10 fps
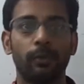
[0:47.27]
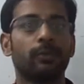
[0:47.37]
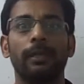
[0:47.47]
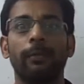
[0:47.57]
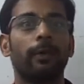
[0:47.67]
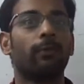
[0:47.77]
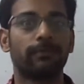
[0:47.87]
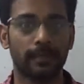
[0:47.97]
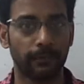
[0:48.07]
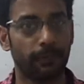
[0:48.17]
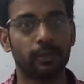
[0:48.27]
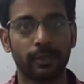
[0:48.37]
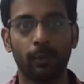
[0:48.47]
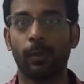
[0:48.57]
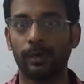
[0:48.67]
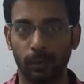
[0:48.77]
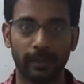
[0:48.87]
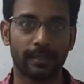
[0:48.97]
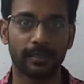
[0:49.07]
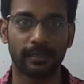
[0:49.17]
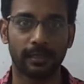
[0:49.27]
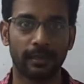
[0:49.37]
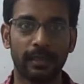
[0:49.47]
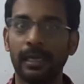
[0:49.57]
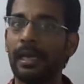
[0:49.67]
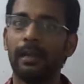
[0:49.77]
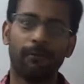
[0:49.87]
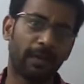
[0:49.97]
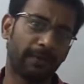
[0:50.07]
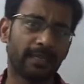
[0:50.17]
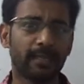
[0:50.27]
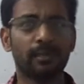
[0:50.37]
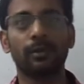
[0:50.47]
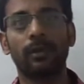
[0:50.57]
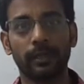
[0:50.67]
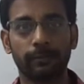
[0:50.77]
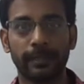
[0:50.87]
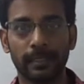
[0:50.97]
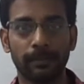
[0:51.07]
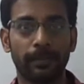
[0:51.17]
Usually we used to have one-to-one discussion where we discuss on a lot of things.